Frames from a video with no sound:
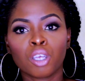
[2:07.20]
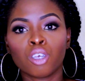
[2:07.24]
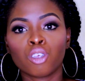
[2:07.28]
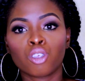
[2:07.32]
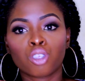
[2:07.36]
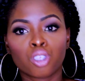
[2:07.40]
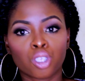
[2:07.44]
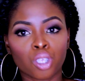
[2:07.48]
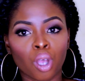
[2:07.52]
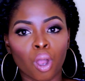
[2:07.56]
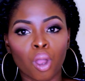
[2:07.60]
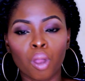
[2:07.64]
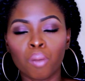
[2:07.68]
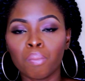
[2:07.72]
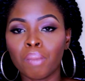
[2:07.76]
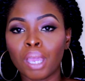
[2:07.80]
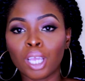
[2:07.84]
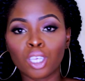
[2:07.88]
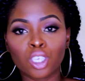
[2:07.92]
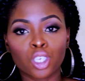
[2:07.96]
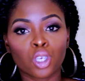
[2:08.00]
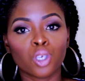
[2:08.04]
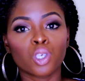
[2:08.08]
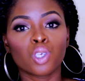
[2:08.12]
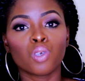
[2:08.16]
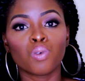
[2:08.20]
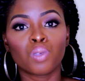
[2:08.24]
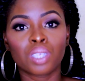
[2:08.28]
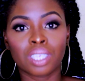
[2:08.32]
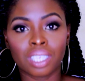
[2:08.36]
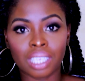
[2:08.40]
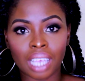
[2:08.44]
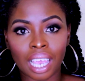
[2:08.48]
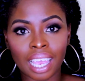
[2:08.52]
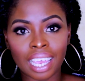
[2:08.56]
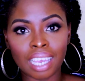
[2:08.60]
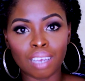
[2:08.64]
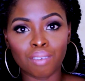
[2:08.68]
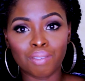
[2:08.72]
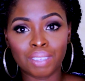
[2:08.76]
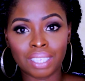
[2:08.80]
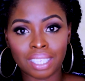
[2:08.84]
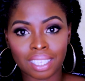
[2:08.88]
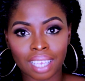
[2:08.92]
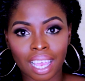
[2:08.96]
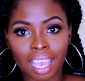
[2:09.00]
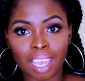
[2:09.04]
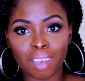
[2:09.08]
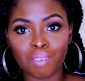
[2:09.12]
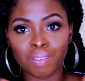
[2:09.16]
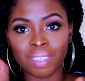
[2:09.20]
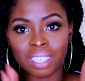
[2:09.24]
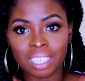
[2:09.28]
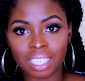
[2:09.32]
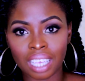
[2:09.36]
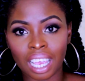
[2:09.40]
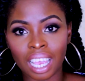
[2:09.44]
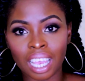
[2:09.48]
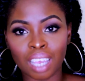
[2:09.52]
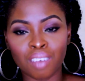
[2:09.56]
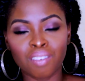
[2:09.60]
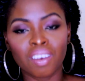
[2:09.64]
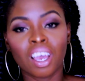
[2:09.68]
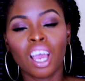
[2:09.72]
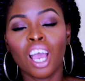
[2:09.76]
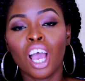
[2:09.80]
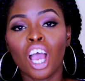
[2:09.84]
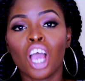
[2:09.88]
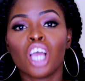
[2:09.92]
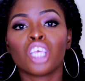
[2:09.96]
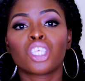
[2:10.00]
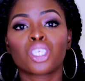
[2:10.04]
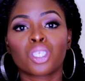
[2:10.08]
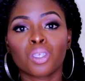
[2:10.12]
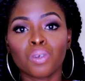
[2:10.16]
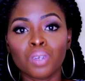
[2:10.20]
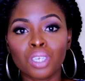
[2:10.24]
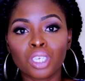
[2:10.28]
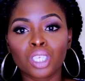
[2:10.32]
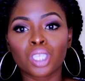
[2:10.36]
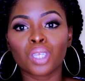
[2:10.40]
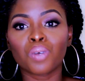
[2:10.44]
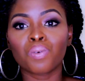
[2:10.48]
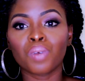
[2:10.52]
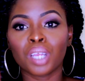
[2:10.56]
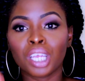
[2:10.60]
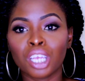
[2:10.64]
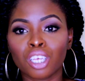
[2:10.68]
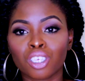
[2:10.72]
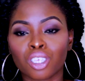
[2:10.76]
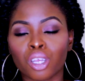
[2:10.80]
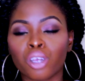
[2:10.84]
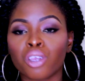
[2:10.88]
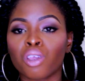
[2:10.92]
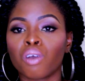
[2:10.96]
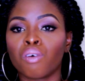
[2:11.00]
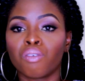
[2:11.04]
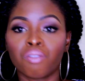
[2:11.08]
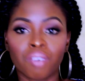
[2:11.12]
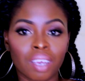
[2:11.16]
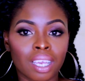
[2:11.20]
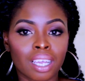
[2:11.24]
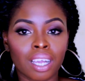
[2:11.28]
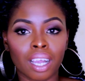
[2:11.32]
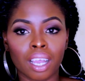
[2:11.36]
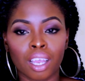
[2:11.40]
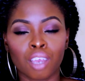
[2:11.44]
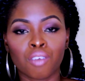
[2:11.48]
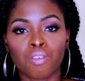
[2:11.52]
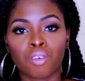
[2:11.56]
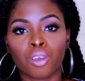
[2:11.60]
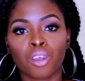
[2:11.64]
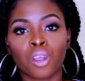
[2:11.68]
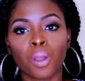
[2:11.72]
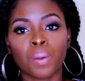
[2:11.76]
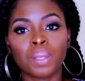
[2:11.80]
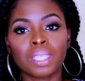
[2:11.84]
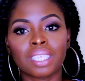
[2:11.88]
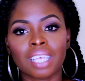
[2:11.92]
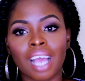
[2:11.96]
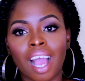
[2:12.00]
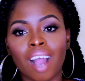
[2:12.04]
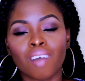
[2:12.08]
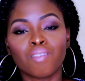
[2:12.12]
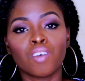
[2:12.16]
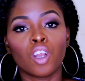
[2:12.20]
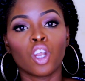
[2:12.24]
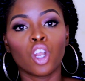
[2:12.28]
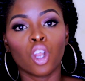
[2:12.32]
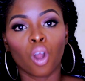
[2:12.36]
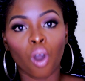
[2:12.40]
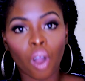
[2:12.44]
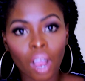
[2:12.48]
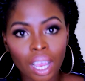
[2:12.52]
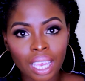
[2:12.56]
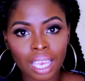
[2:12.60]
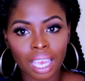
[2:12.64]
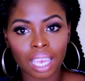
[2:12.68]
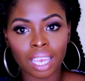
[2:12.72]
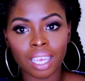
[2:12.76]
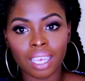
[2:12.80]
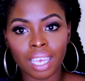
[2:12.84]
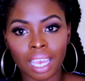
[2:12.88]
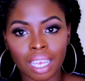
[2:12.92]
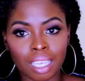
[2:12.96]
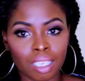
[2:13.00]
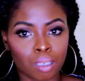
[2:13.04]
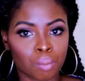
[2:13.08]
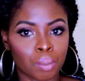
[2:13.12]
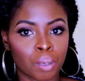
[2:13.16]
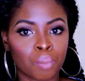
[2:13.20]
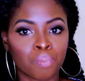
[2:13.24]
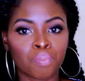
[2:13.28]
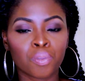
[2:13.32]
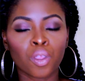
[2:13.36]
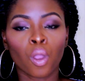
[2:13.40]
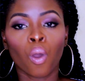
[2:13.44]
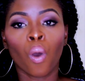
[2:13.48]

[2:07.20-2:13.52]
So make sure you save. As soon as the ring is on your finger, if you're going to have a long engagement